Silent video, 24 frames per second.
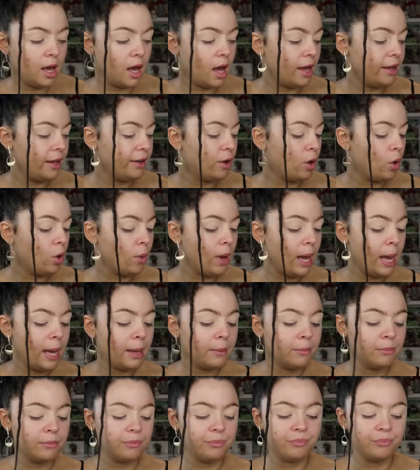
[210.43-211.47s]
I know,
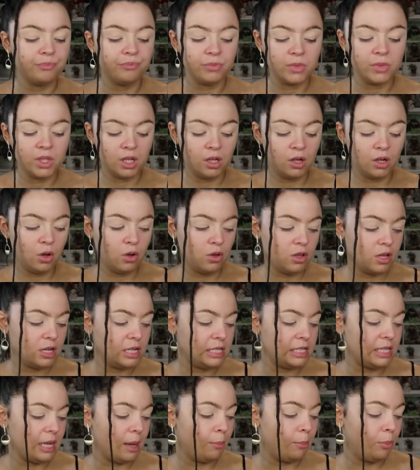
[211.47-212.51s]
you know,
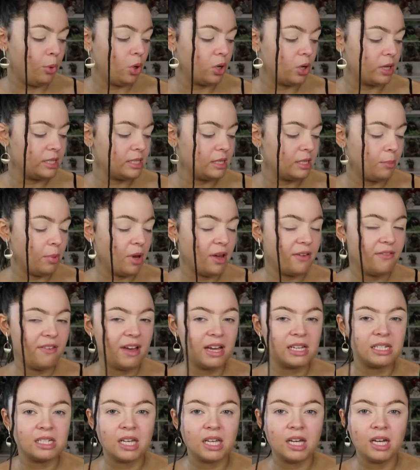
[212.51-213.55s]
there's that book, is it by
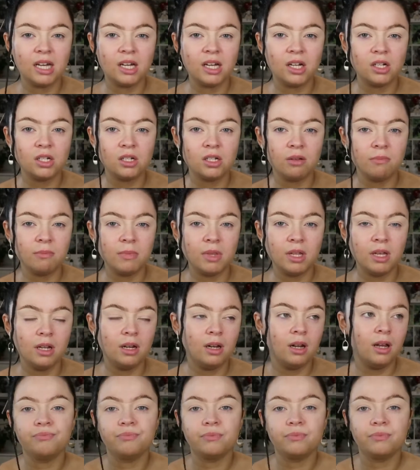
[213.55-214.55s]
Vex King or something?